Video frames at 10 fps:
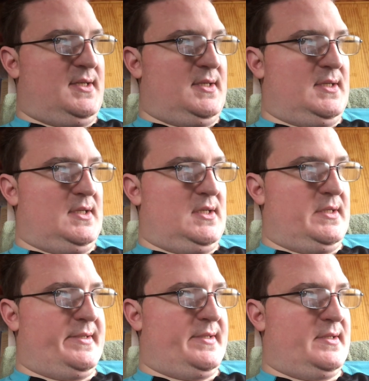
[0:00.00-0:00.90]

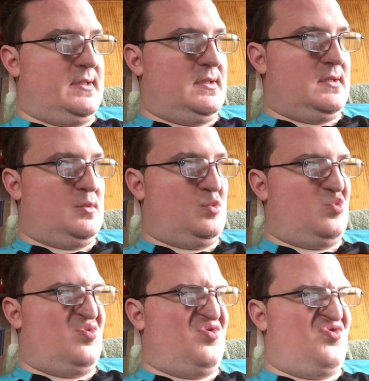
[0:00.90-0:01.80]

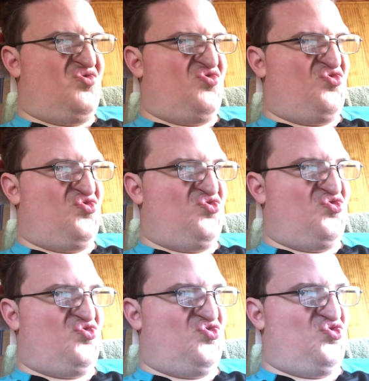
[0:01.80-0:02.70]

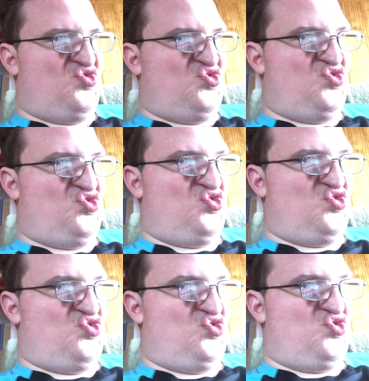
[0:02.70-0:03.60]

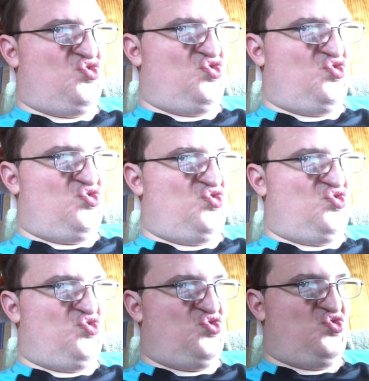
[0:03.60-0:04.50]

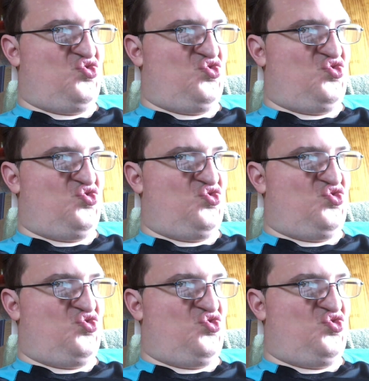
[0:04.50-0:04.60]
(silence)